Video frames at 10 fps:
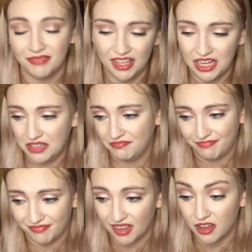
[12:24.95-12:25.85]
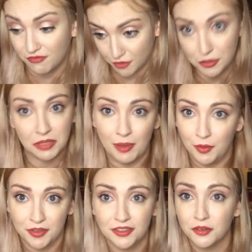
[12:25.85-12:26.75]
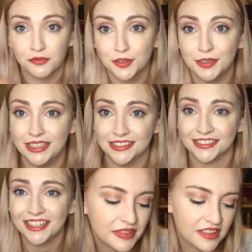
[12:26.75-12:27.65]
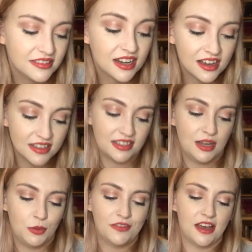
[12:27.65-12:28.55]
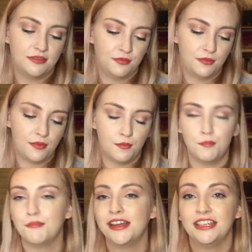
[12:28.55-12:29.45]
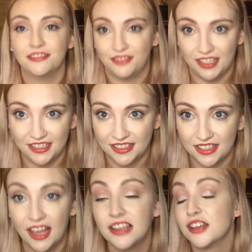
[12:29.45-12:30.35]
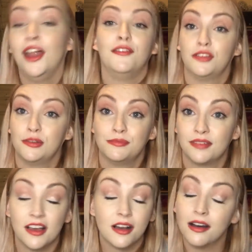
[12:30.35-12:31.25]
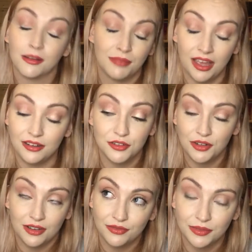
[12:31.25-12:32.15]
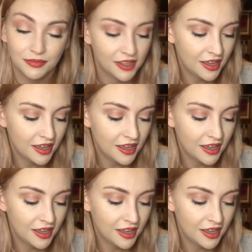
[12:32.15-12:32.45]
you know, a fruit smell because it's got fruit in it. And then the last thing, we've had many of these, and I love them. I can't complain, I do love them.